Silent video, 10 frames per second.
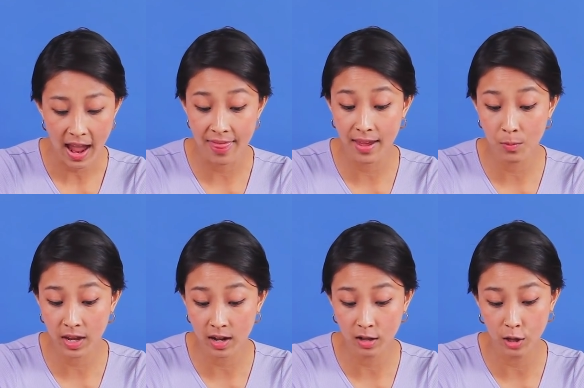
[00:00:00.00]
and then we
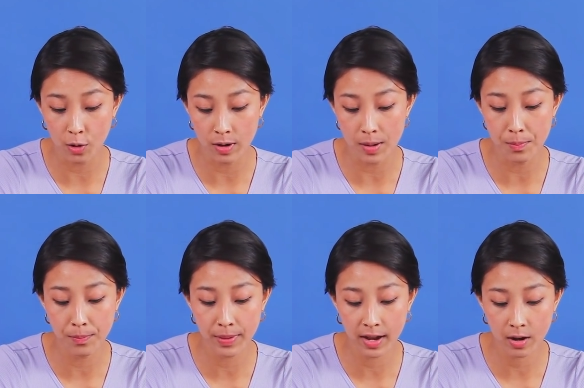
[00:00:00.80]
can clone a
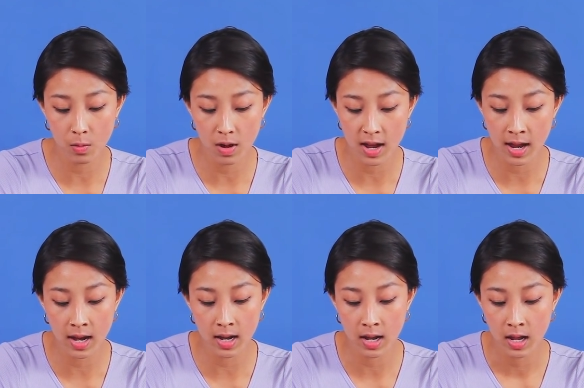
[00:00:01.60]
bigger
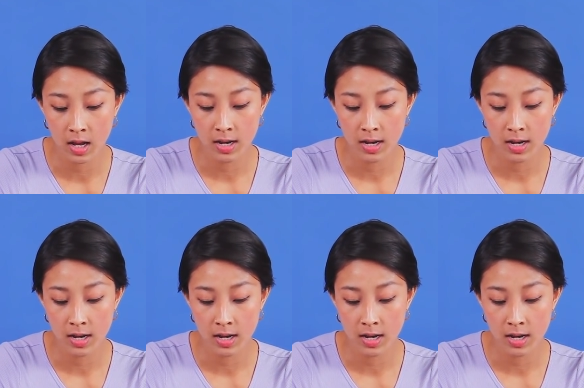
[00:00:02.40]
one